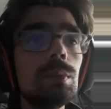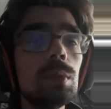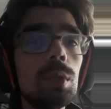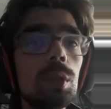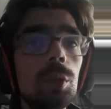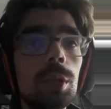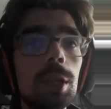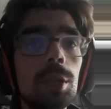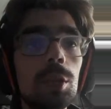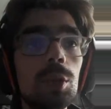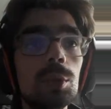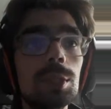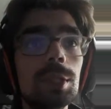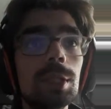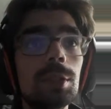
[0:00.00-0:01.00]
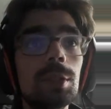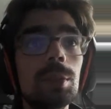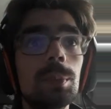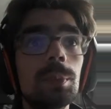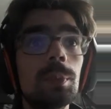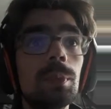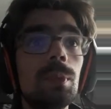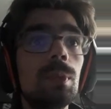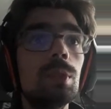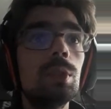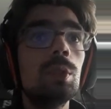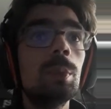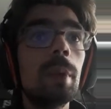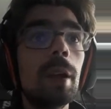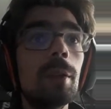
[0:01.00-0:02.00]
You can use it
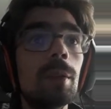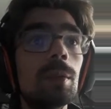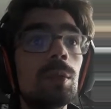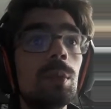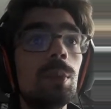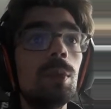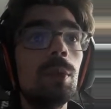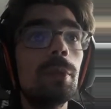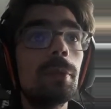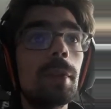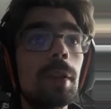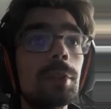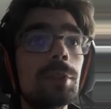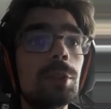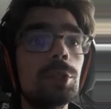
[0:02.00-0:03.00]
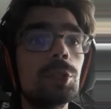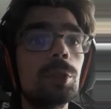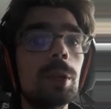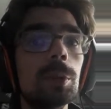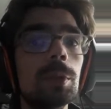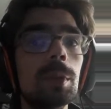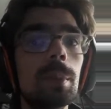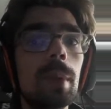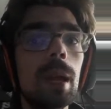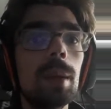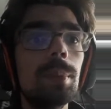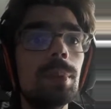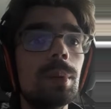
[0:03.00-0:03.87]
to move faster throughout the map,